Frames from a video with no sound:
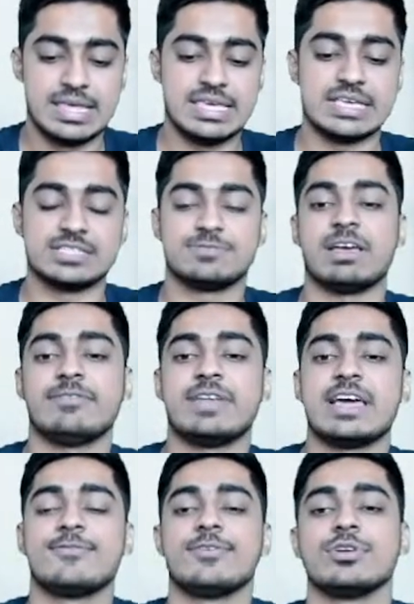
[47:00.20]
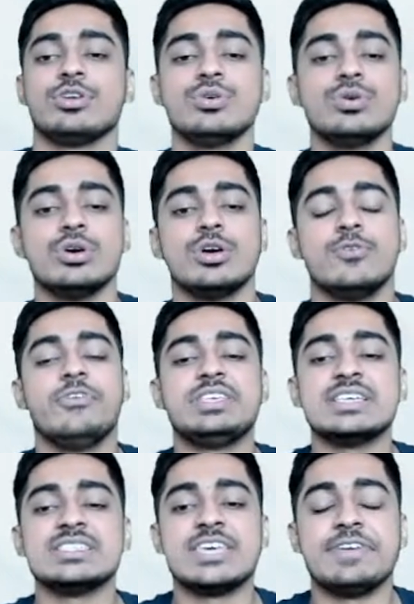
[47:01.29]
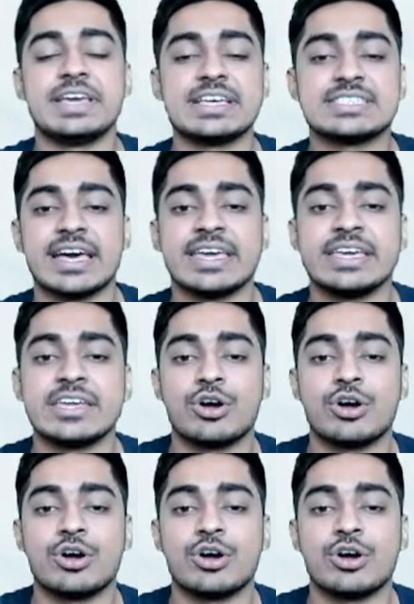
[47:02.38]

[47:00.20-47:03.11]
Yes, 5 lakh for Q, which is giving us higher